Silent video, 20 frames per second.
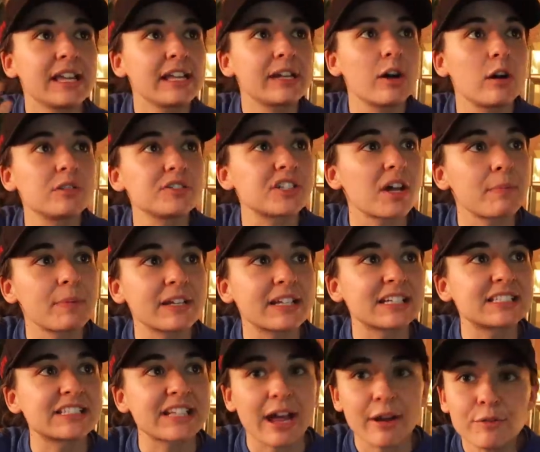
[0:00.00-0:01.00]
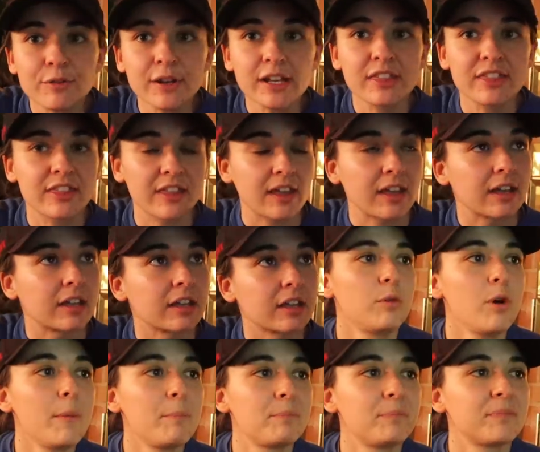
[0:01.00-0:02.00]
he goes up and gets everything.
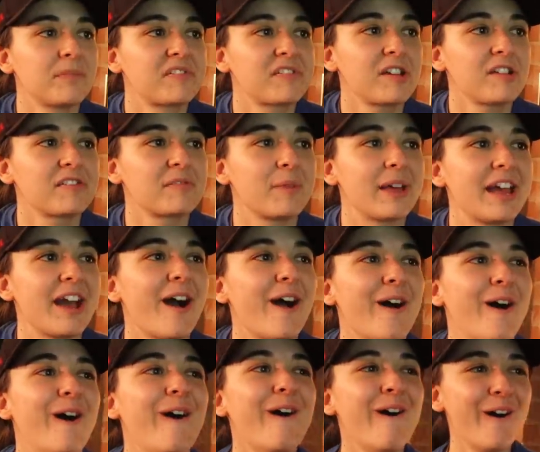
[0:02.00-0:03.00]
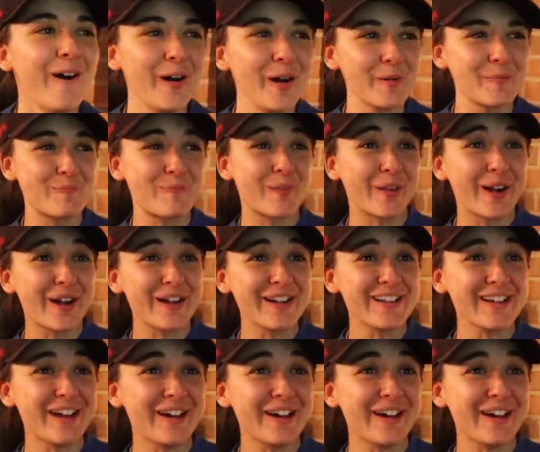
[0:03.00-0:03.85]
Whoop! Excuse me. Oh, burned